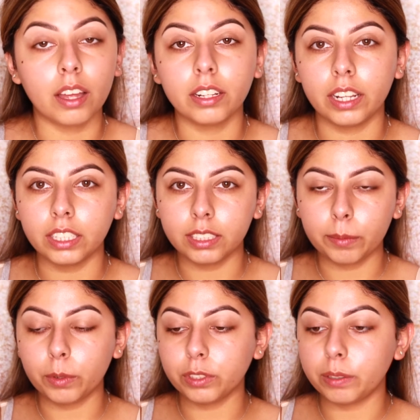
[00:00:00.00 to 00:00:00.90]
Next I'm
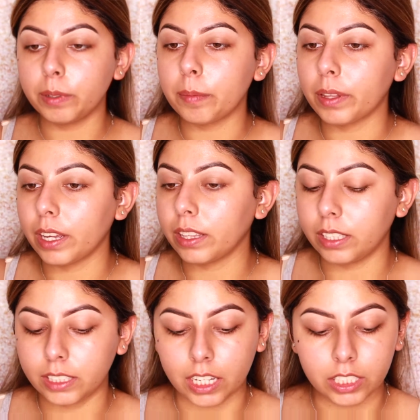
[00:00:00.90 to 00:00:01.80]
going to be applying the
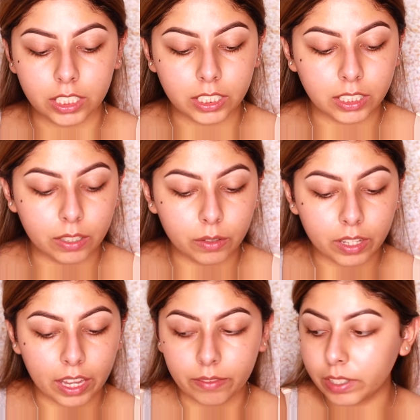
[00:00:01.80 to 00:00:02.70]
Tatcha Silk
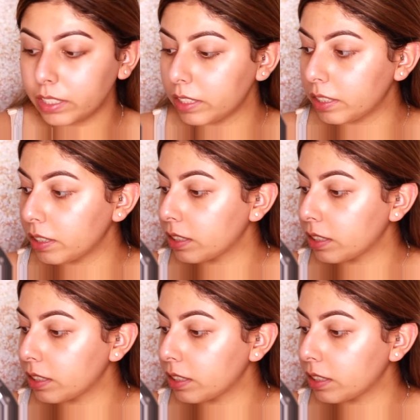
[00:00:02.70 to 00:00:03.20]
Canvas.